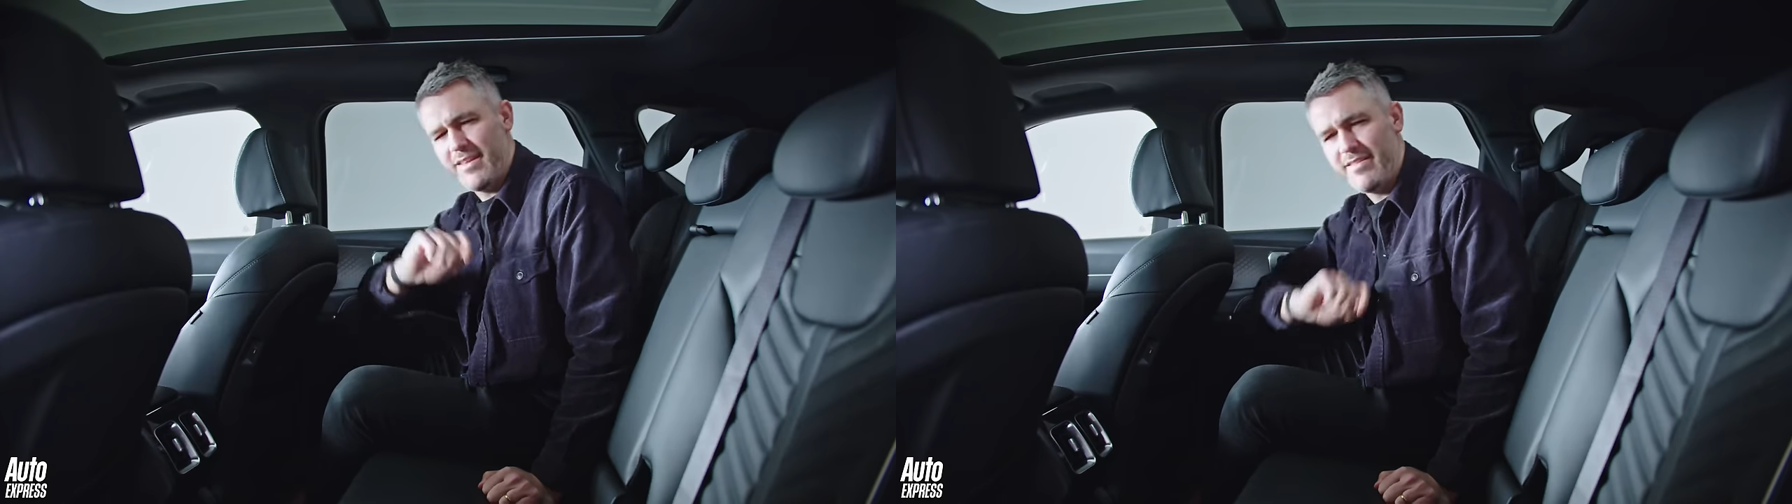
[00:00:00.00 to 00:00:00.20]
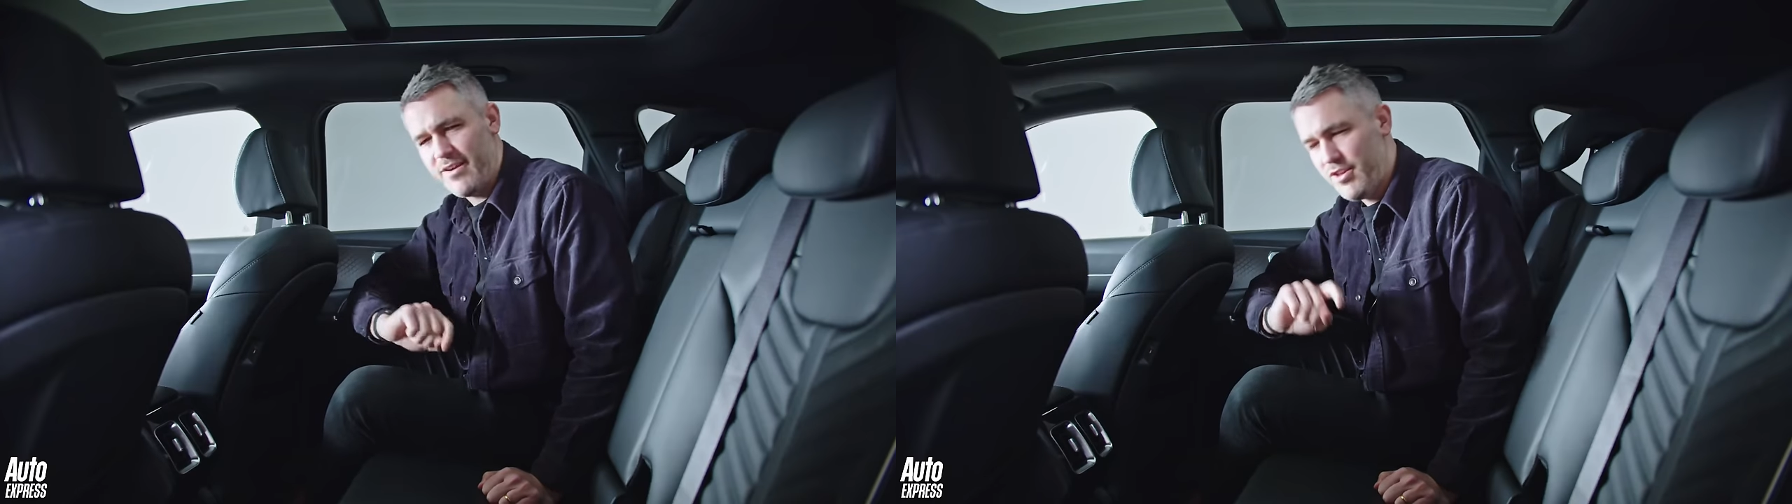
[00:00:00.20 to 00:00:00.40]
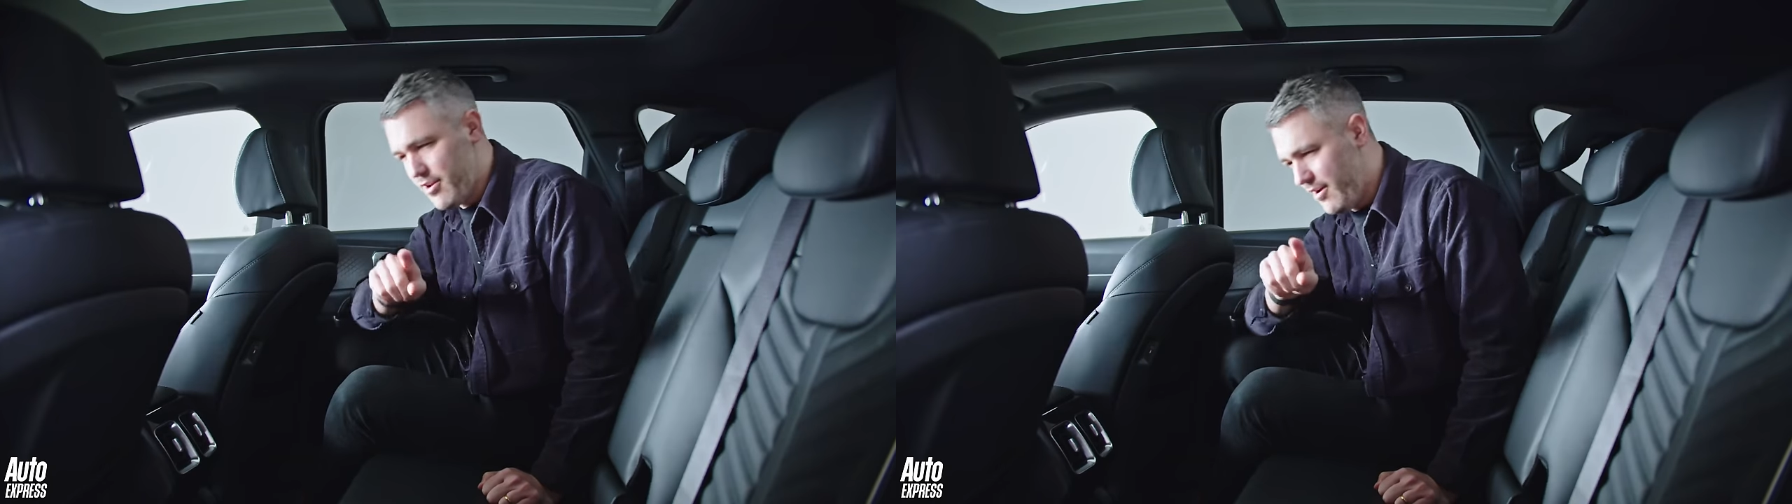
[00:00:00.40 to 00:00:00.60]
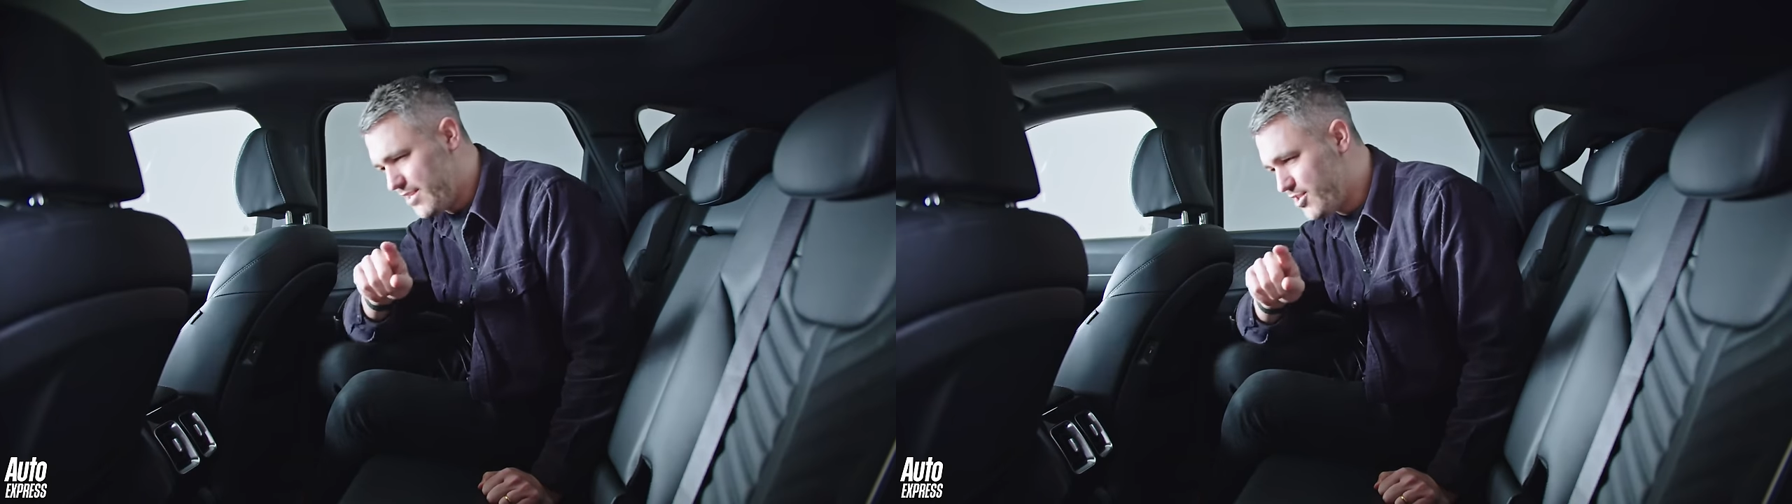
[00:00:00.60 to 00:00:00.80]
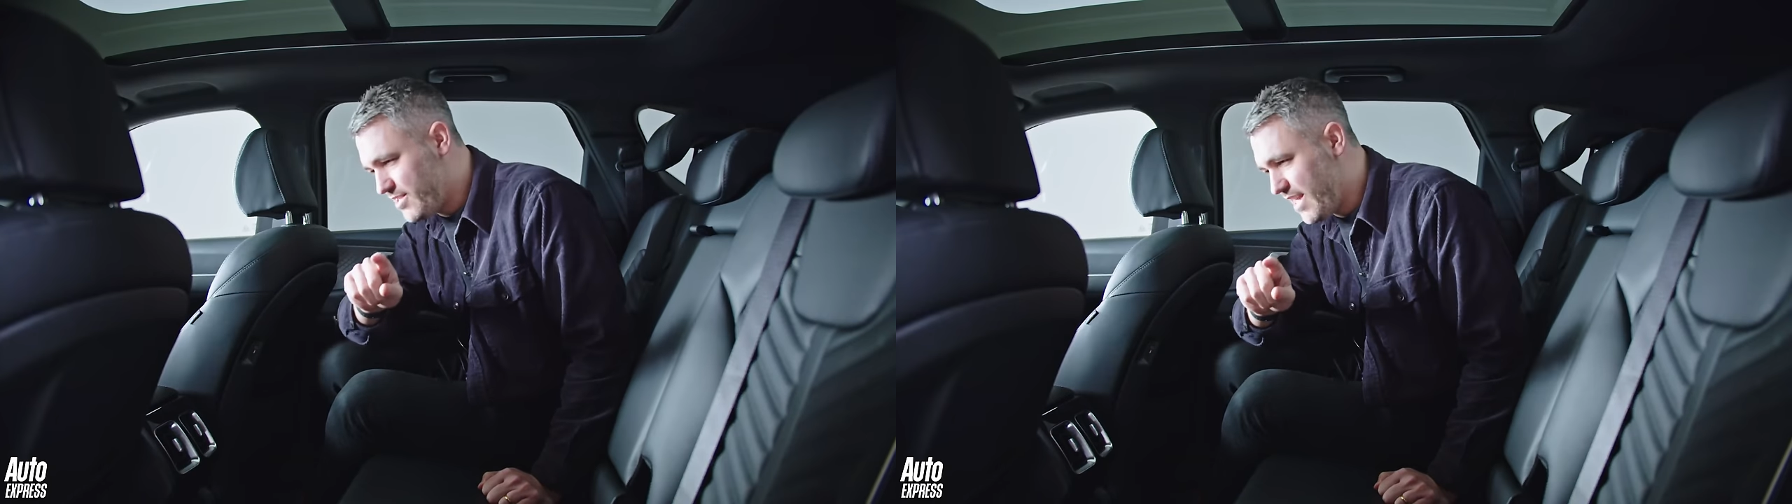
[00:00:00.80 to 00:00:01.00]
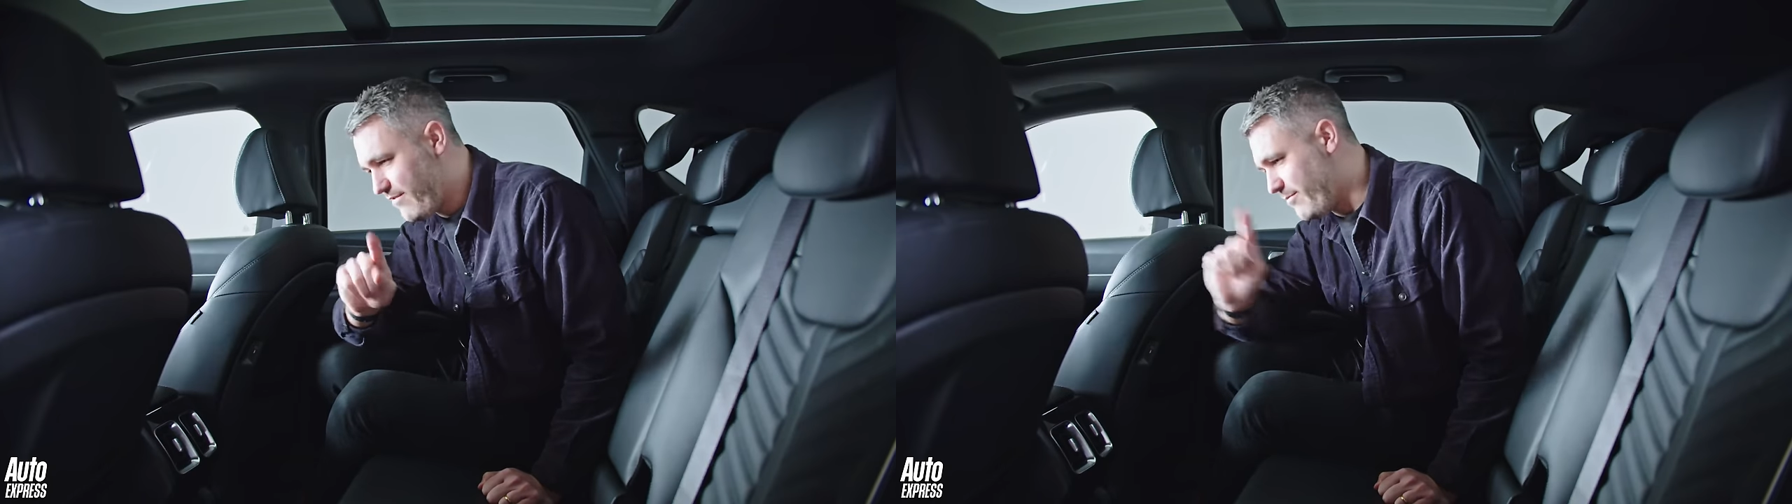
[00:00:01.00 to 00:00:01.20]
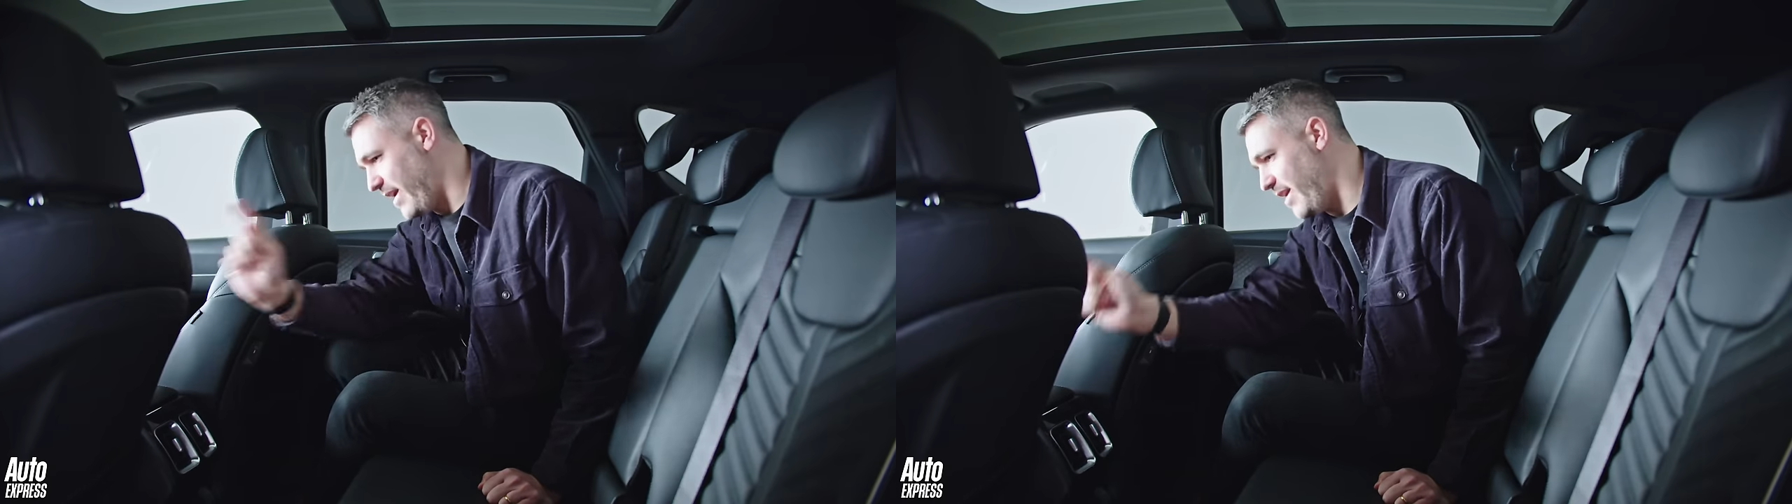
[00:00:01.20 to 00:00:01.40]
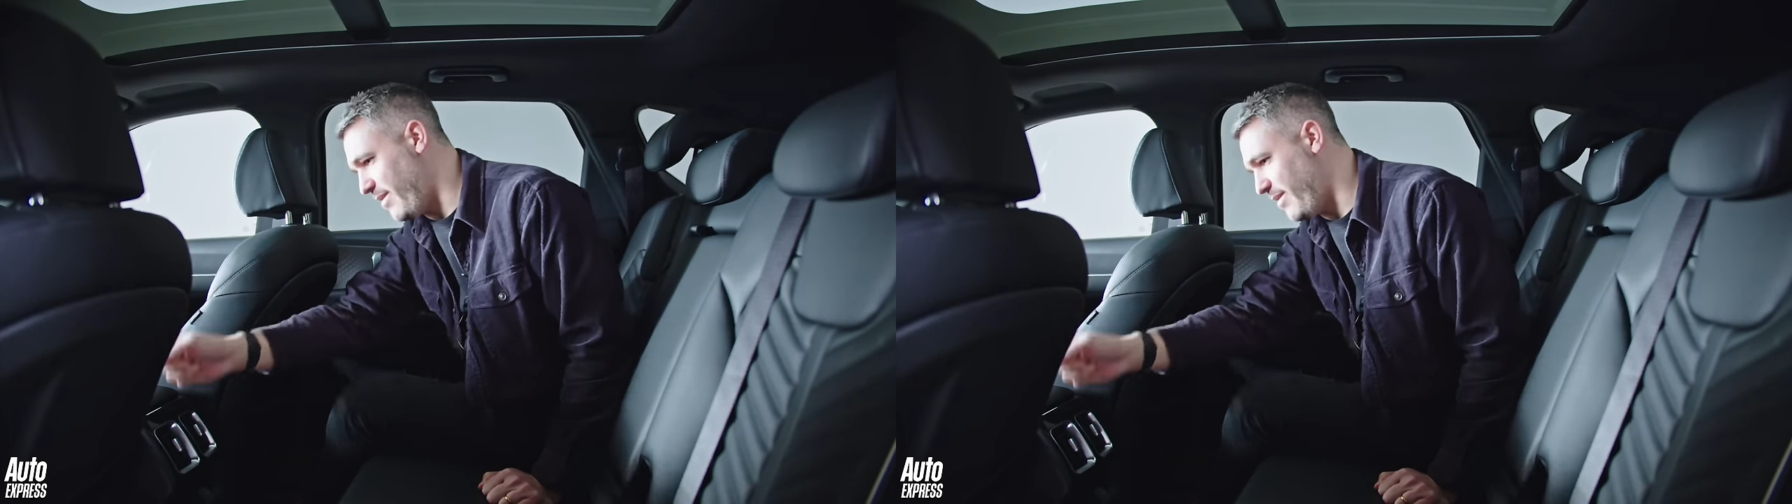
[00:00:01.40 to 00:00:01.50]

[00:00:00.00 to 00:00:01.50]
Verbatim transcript: Now you can't actually see it from here,